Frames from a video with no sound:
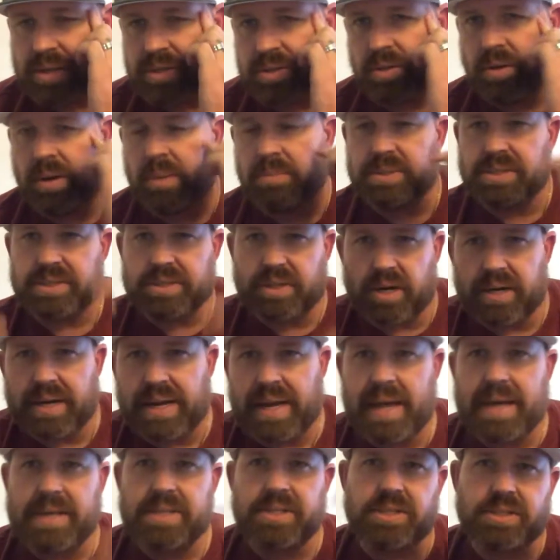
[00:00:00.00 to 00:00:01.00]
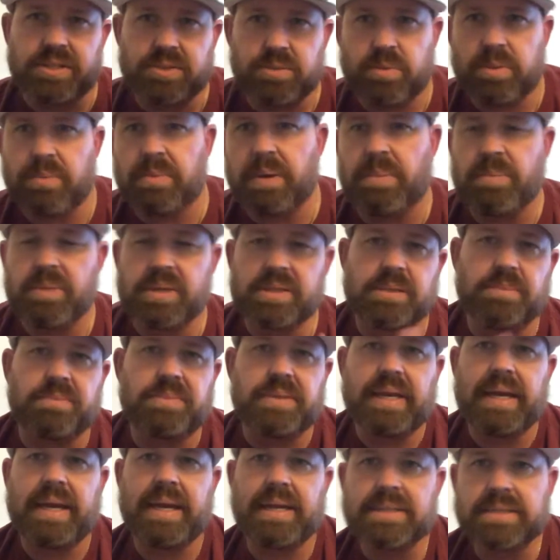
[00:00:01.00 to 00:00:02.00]
so I'm starting to actually remember some
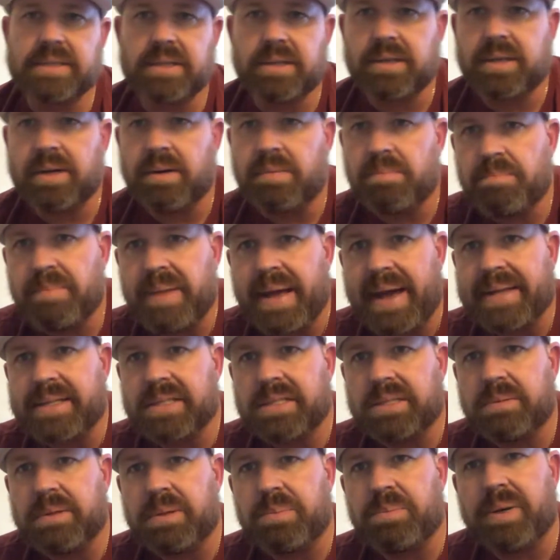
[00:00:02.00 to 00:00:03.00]
things that are coming back to me.